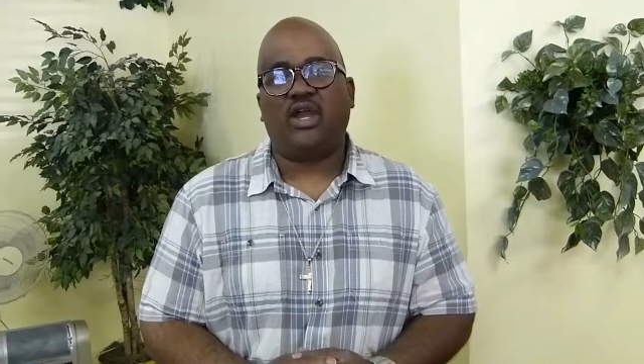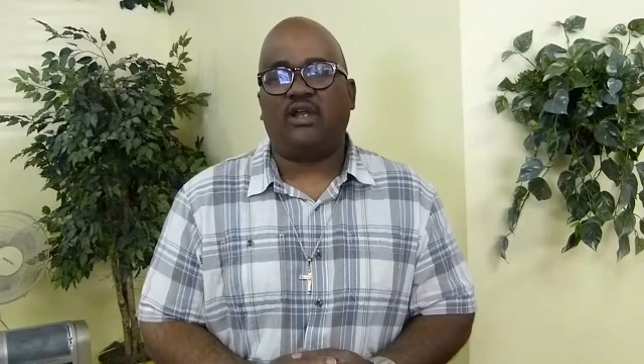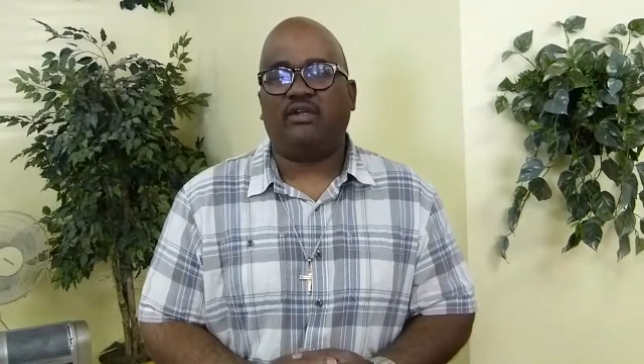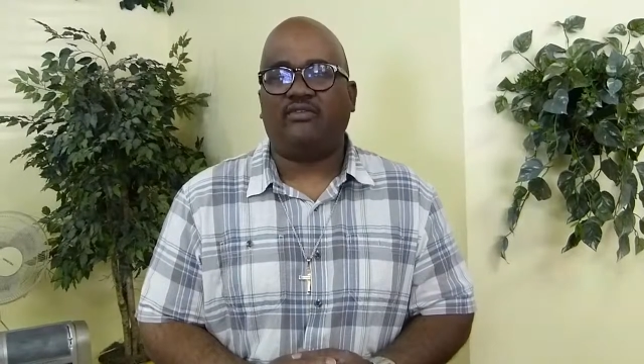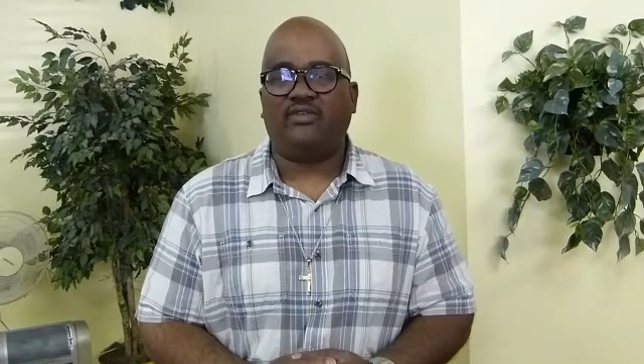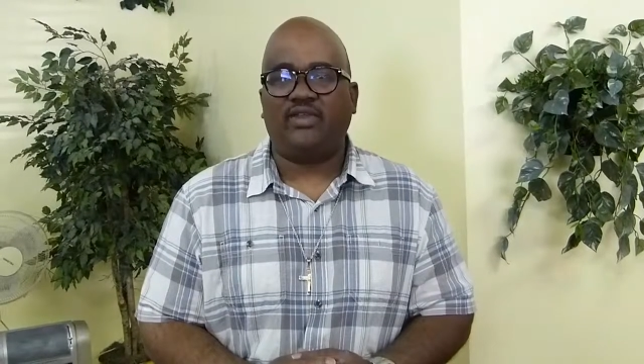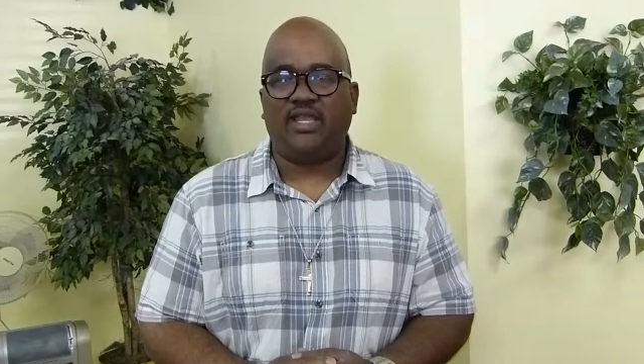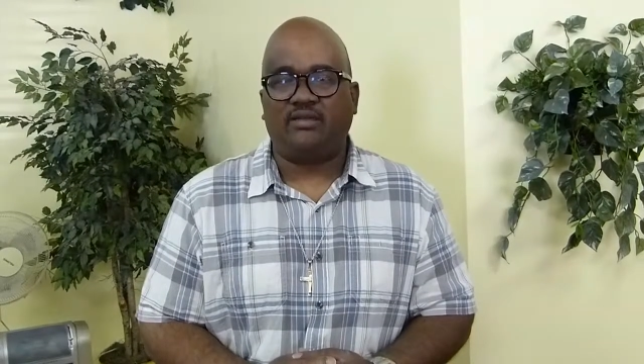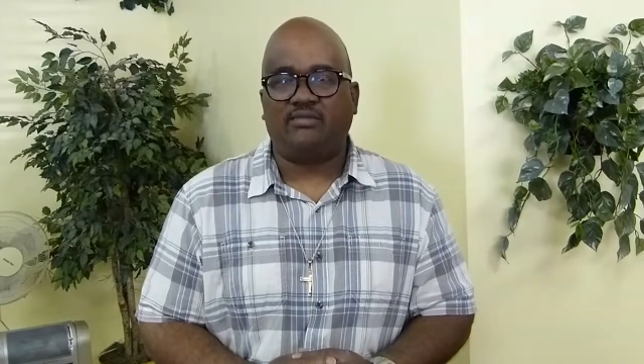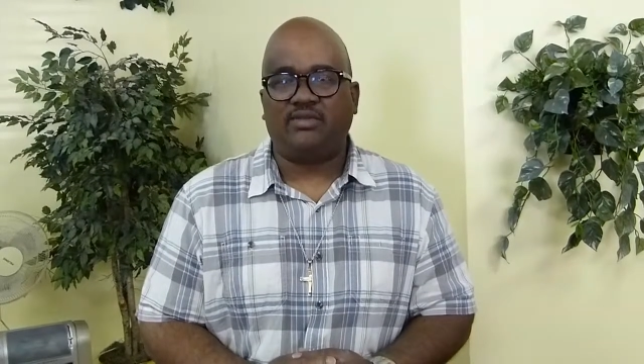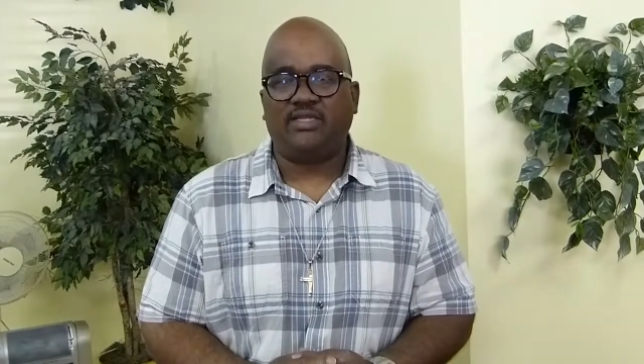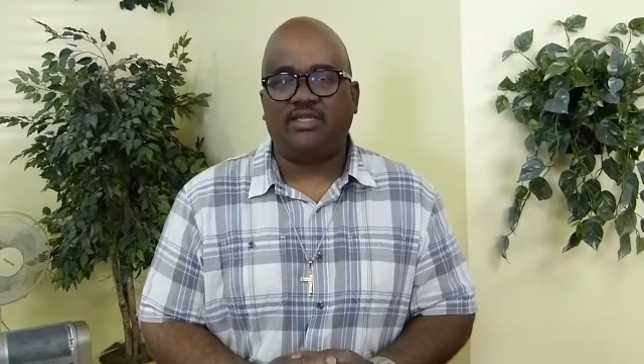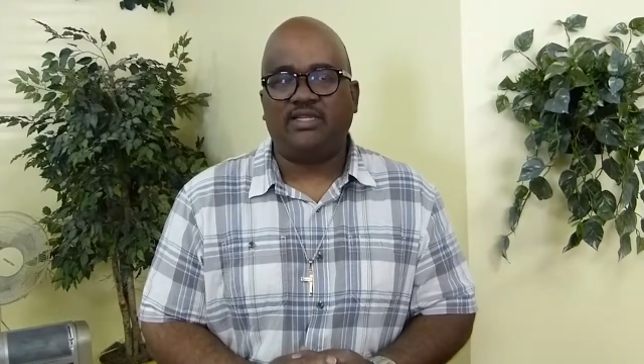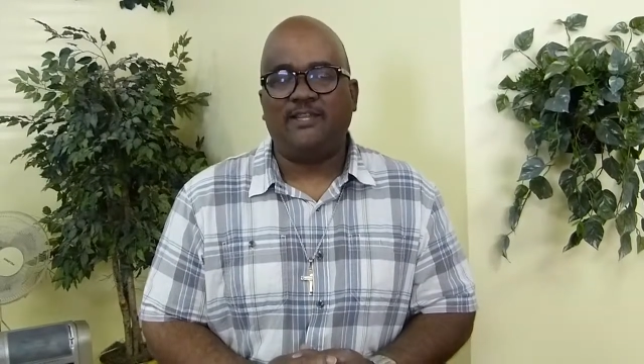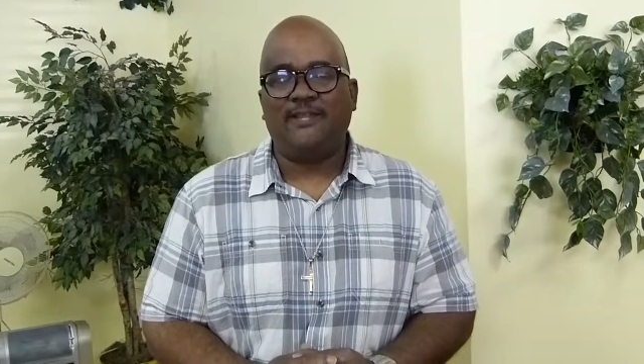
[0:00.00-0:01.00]
our
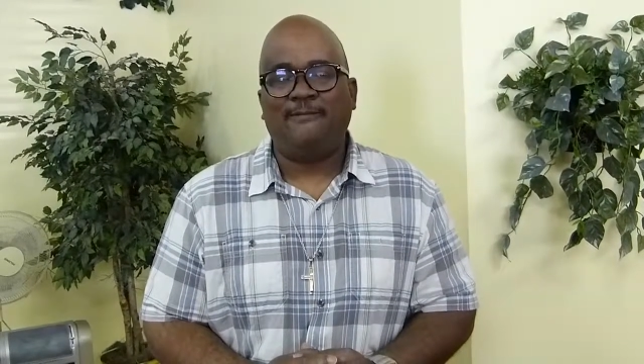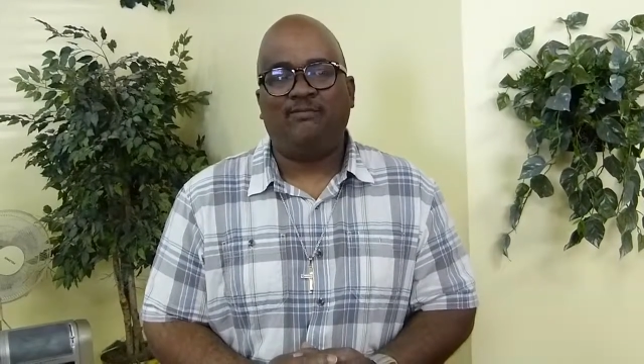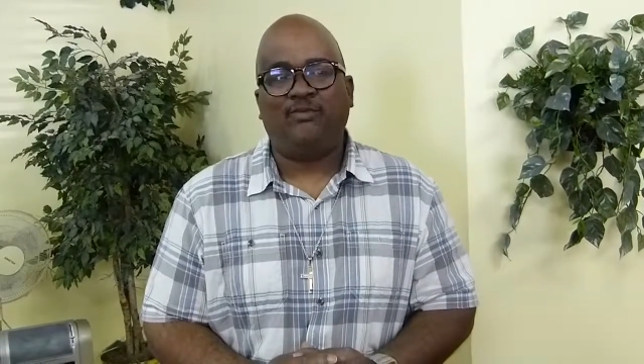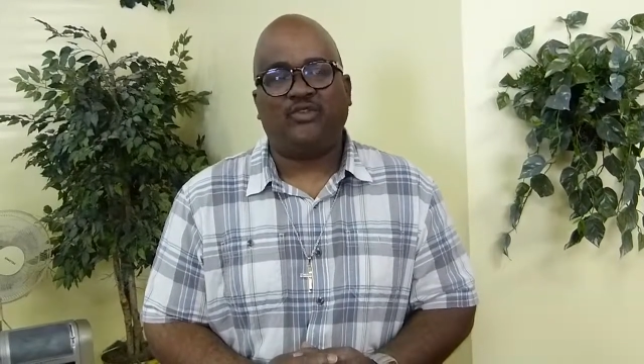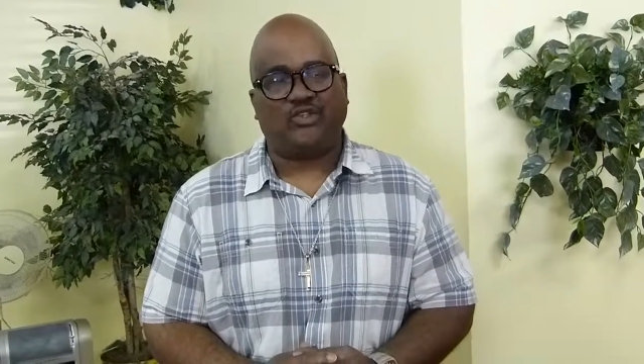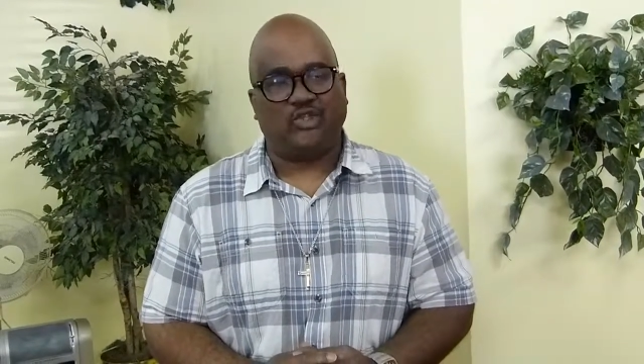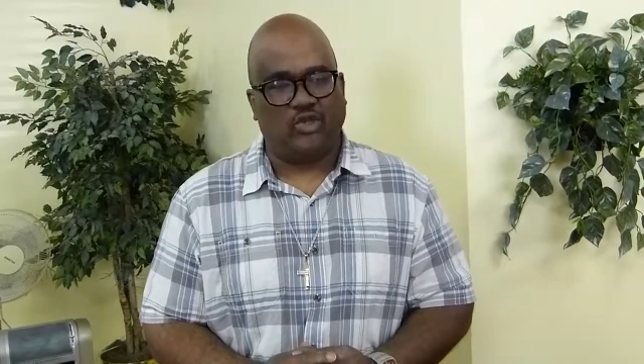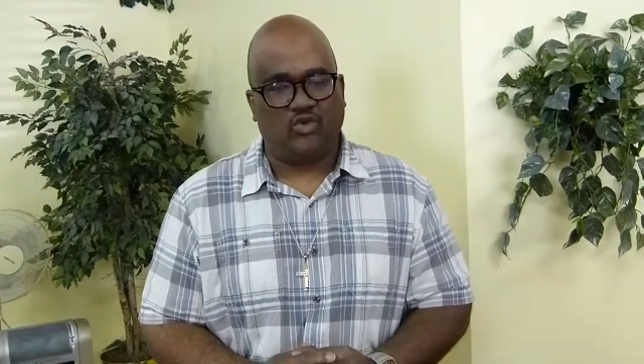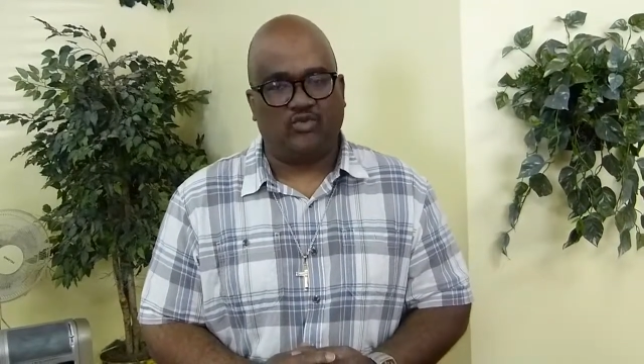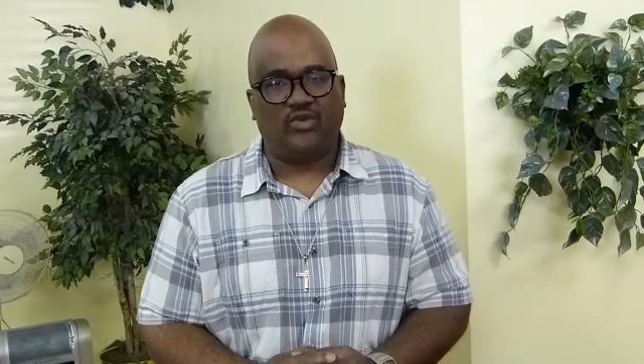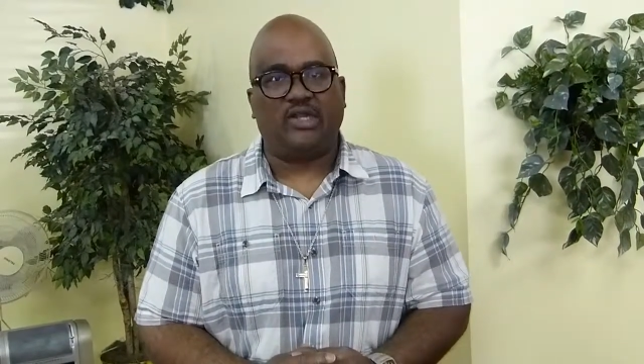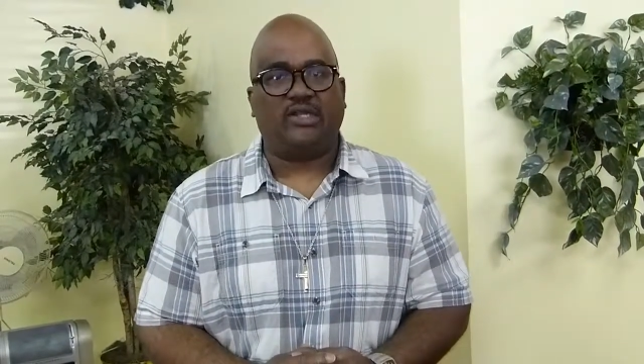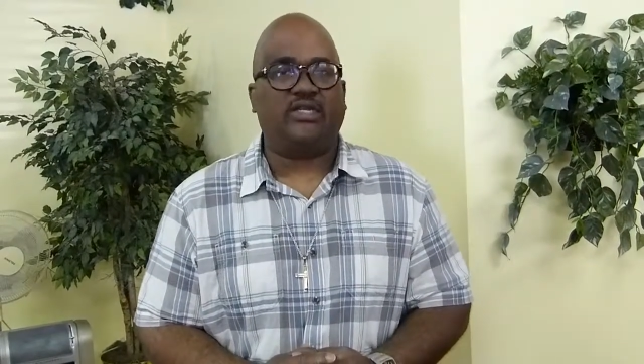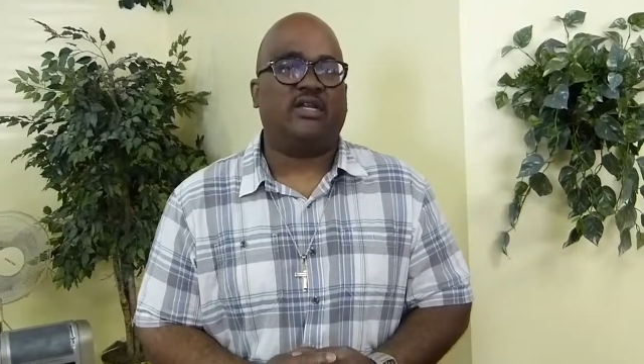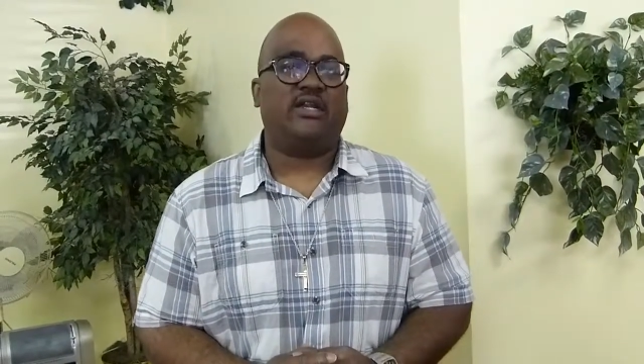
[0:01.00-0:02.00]
family, serve
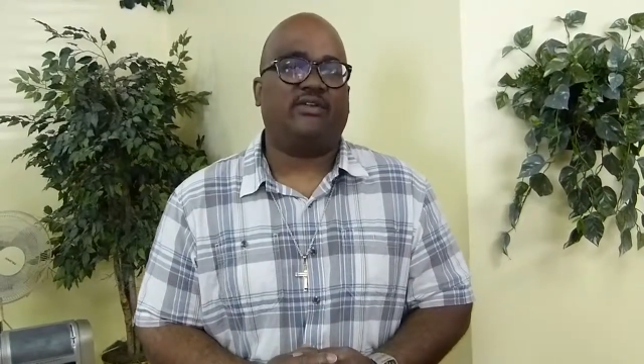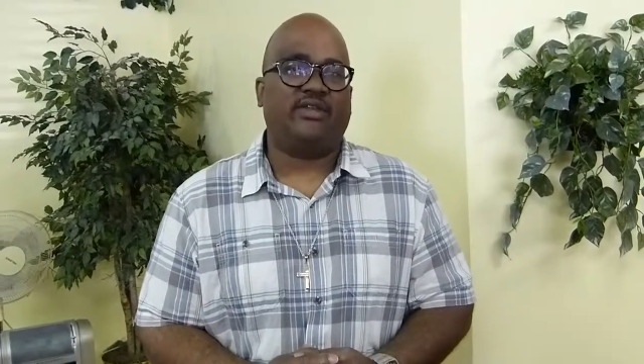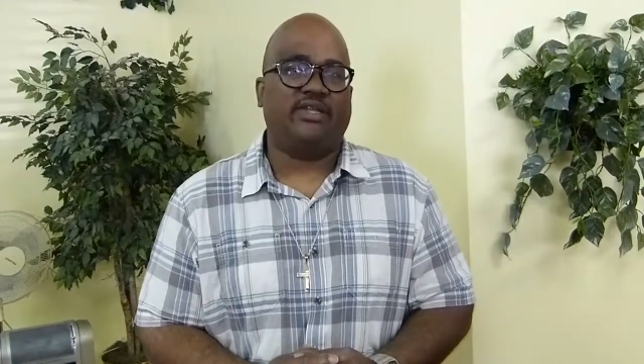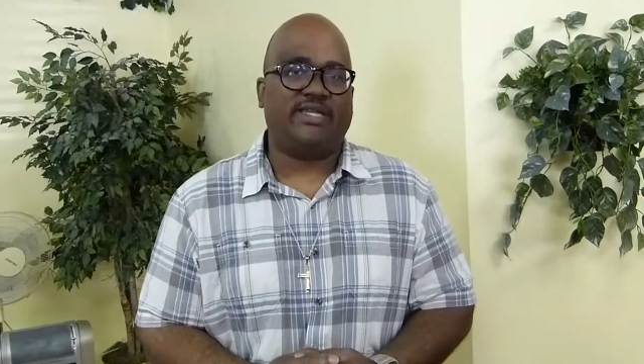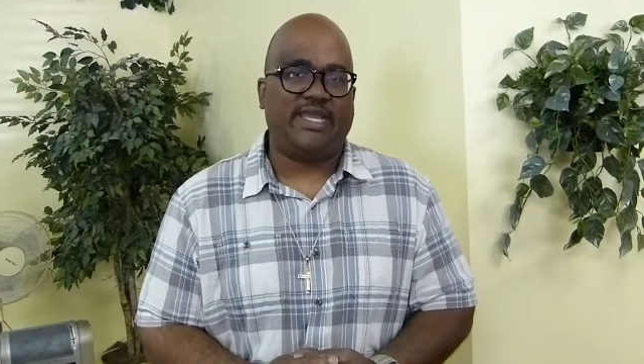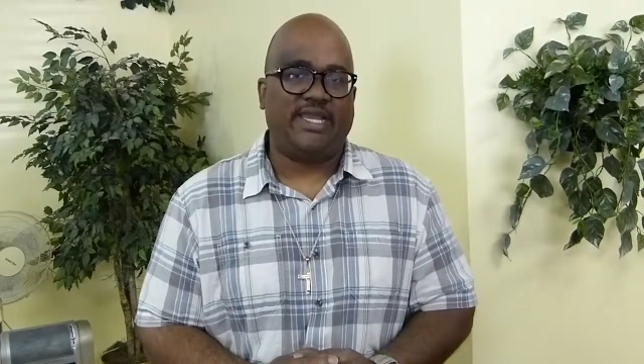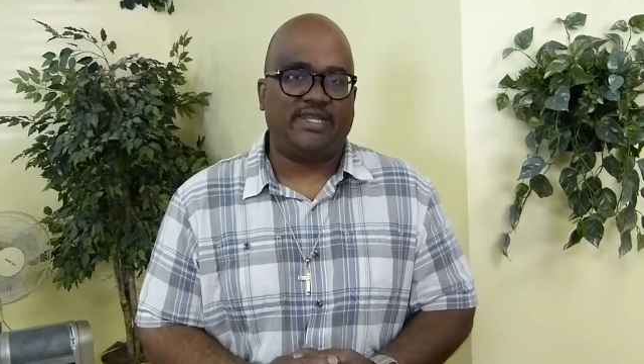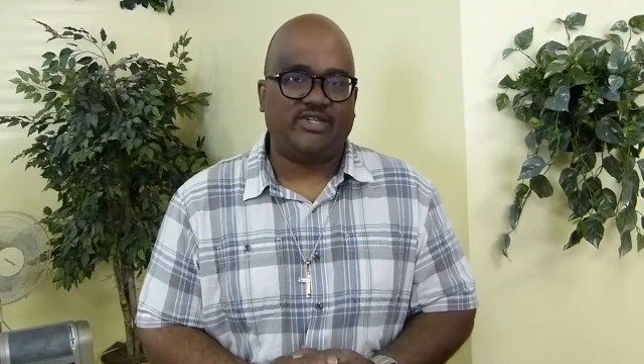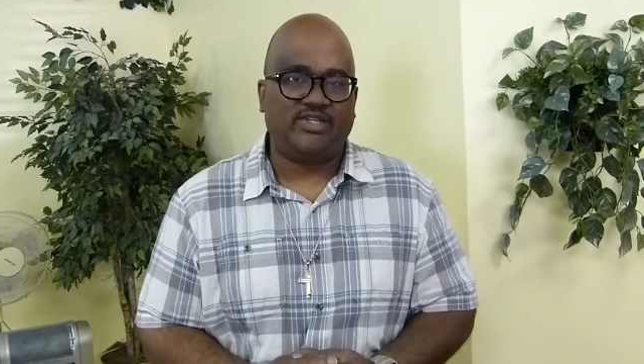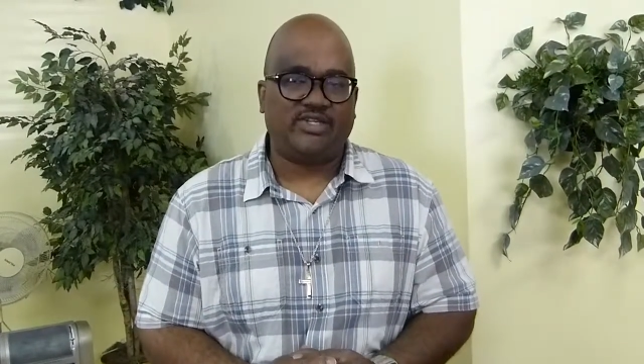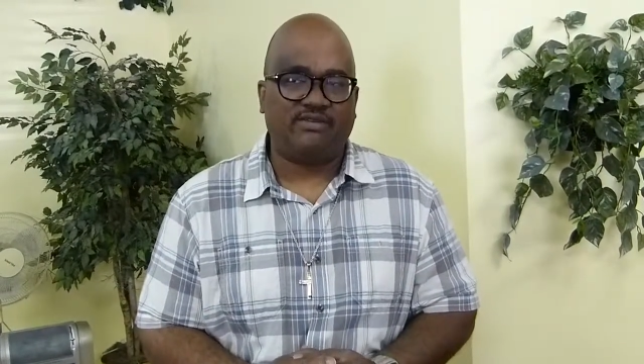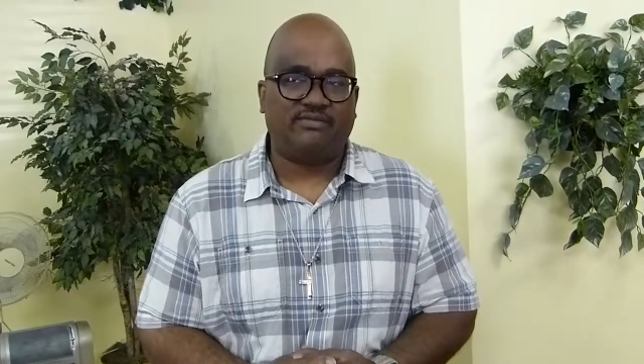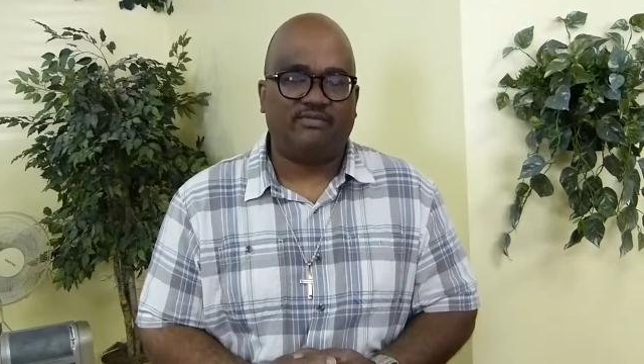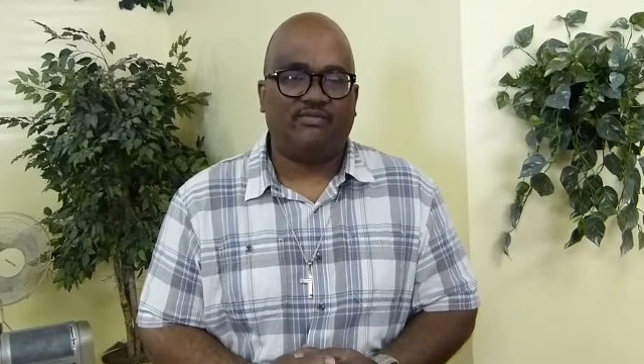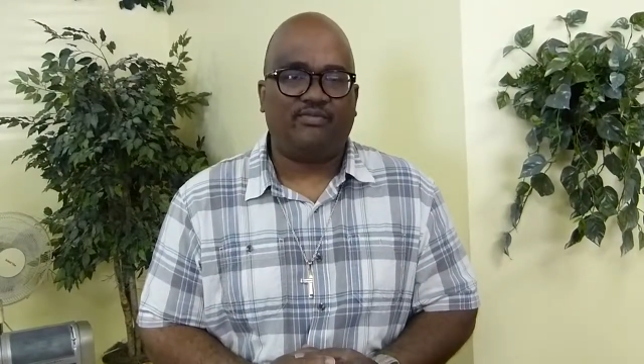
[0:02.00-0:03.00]
our
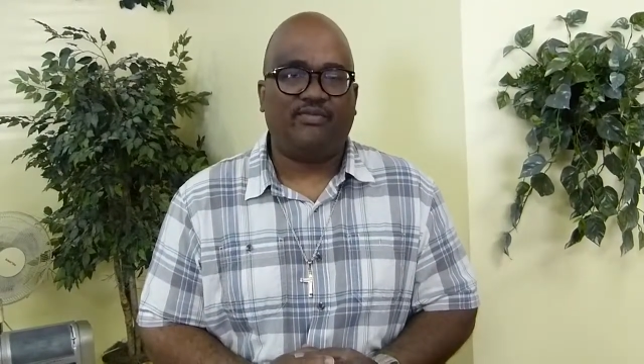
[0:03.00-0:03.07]
congregation,